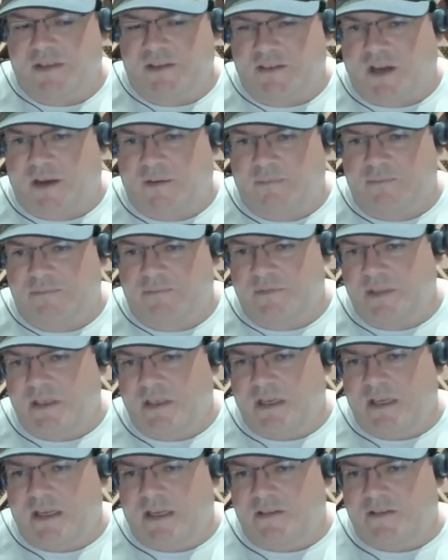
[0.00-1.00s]
in the top
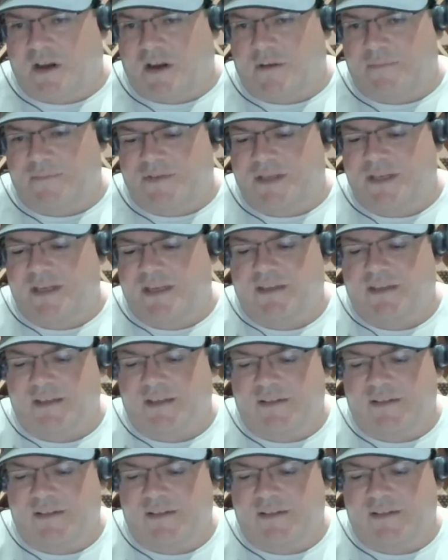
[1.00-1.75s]
top 10.